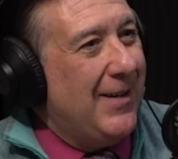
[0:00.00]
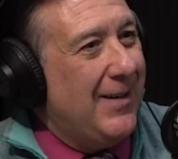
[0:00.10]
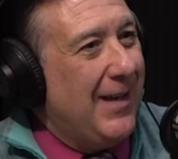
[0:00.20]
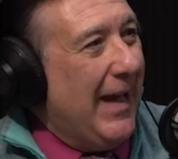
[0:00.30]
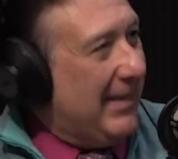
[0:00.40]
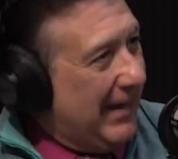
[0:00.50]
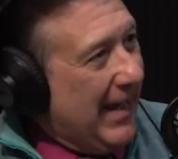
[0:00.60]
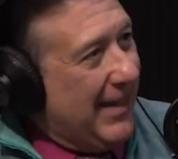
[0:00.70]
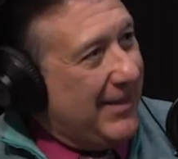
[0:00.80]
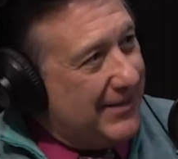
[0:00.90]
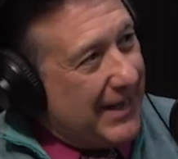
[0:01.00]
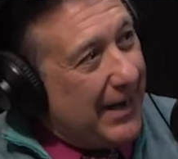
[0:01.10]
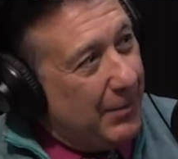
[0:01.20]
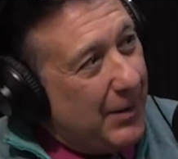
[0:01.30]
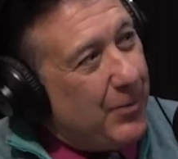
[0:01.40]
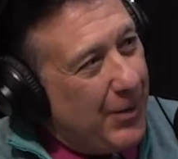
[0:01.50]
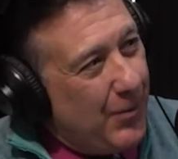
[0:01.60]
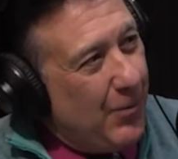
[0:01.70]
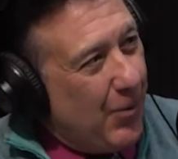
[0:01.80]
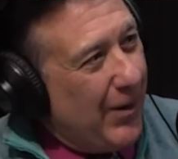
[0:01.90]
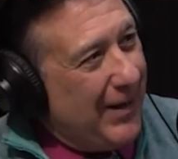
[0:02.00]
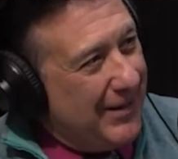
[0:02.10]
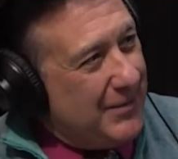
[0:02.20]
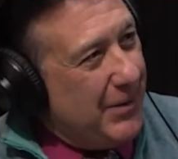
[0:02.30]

uh, at the end, that's got to be a pretty rewarding